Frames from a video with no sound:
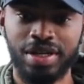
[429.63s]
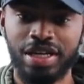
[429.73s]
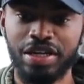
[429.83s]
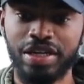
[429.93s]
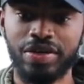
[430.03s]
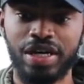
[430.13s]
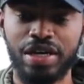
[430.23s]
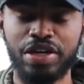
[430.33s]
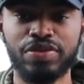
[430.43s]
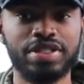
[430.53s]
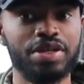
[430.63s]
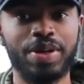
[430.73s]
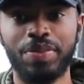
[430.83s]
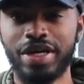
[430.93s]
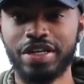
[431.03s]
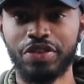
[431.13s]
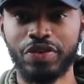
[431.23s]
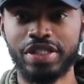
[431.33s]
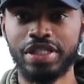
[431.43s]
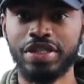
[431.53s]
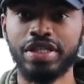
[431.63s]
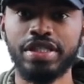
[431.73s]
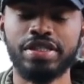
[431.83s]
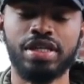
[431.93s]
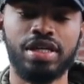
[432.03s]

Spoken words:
He was thinking about buying a 3 Series,